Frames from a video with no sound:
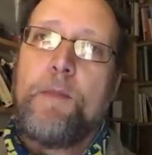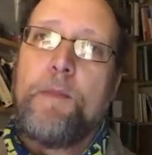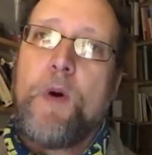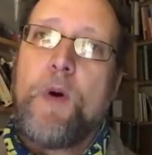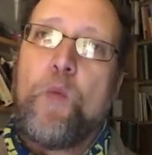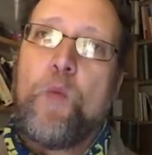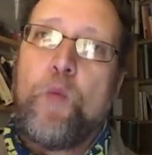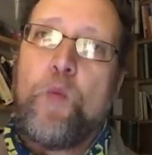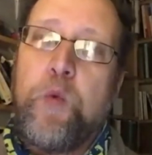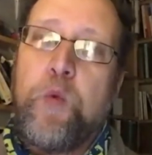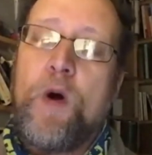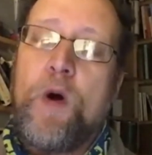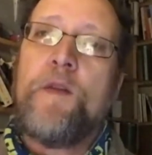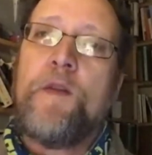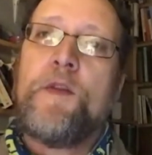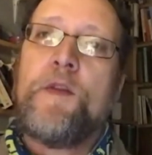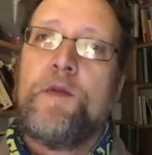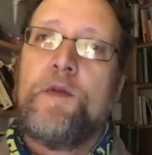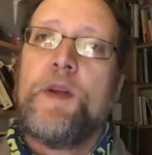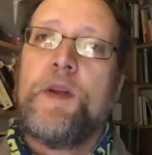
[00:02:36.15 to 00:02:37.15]
One of
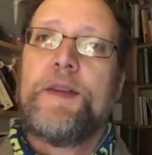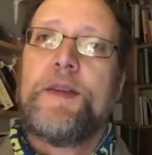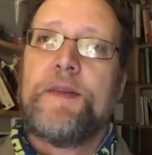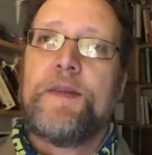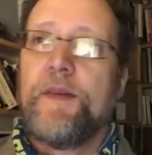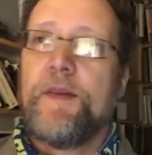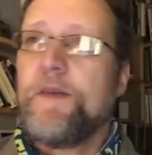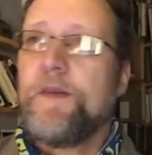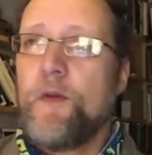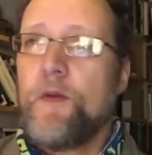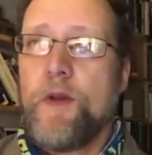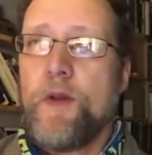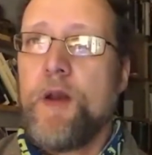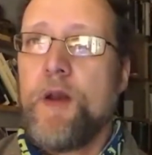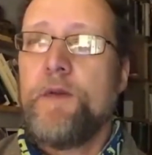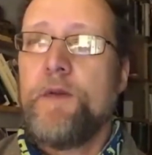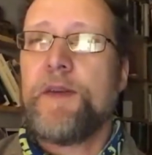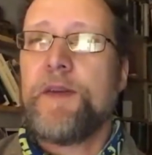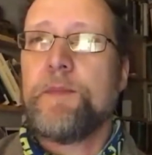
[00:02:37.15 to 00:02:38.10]
the reasons, it's not the only reason,